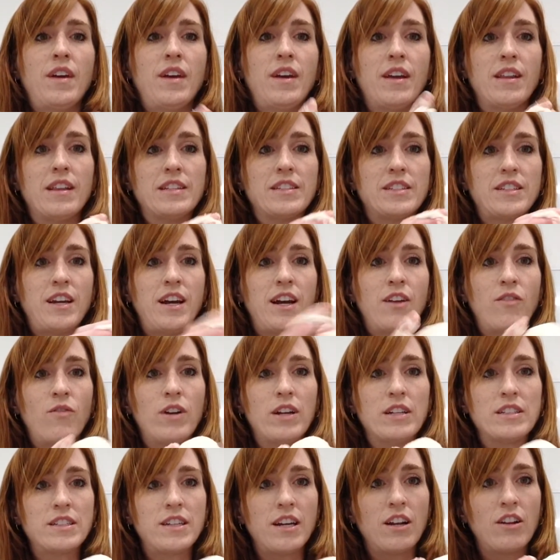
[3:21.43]
That's kind of what
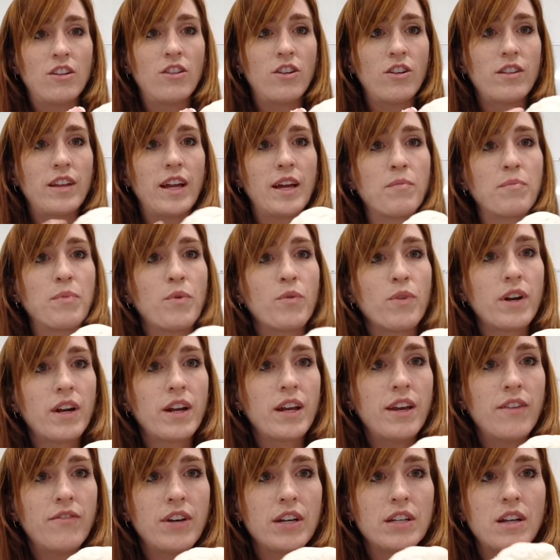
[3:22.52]
it's going to look like, but we're going to
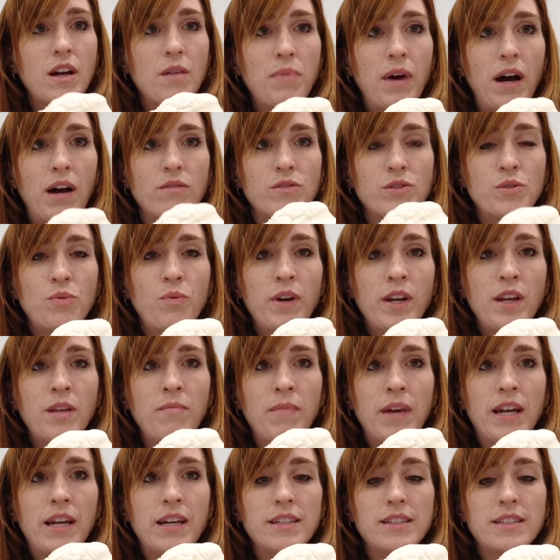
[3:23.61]
give it about 20
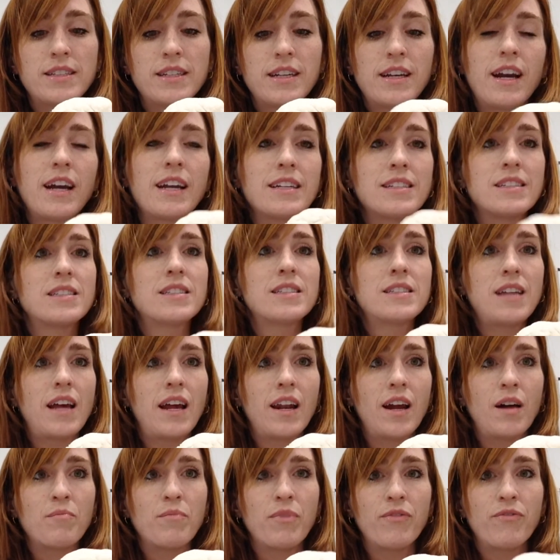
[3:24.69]
minutes to kind of set
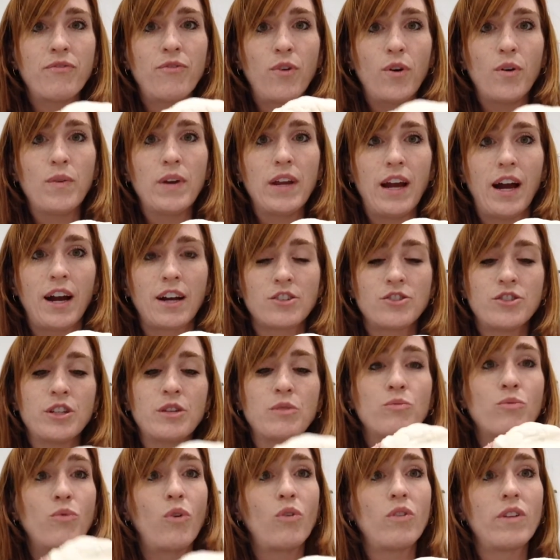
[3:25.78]
up before we actually
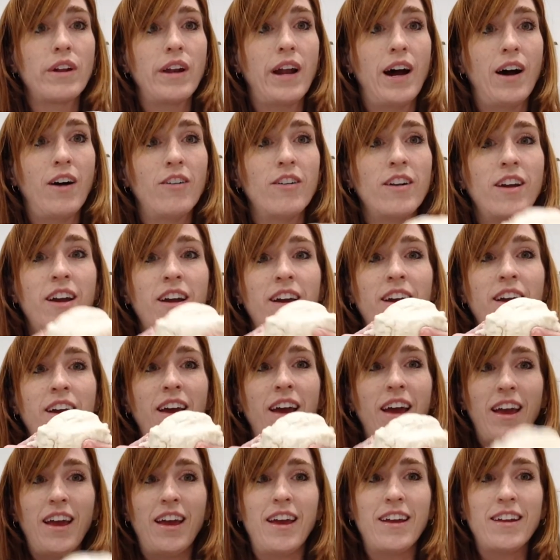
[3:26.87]
roll it out
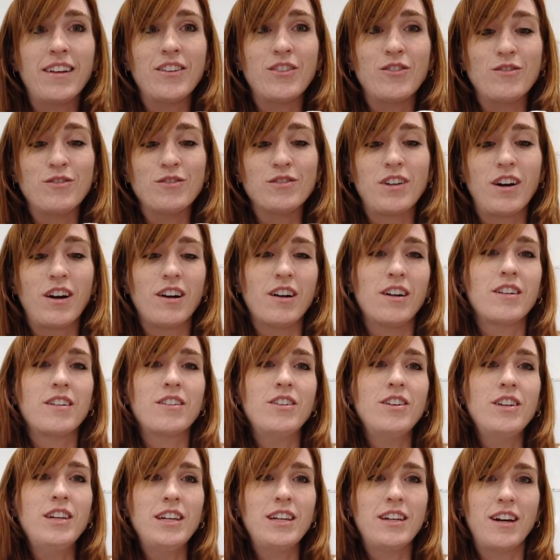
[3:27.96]
and use our
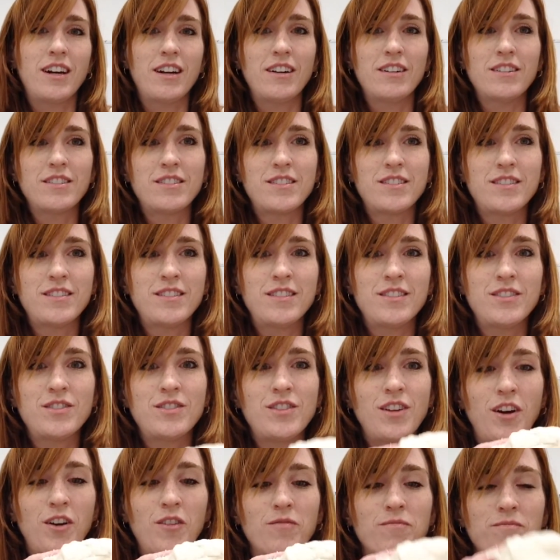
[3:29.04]
cookie cutters.
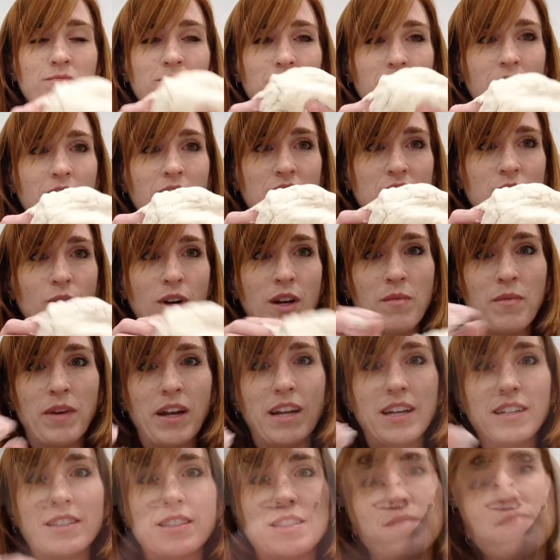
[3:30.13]
So give it 20
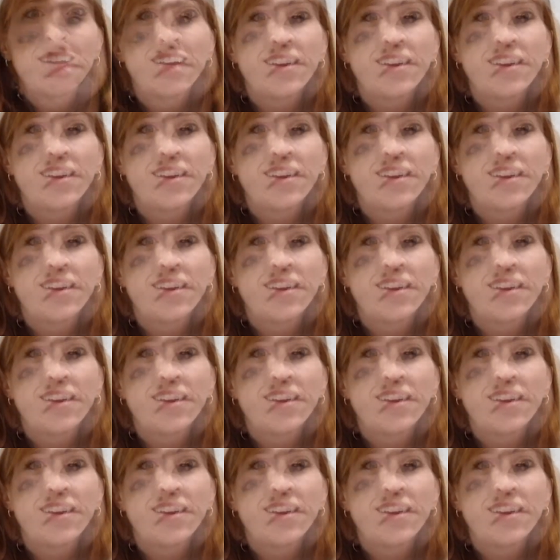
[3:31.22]
minutes.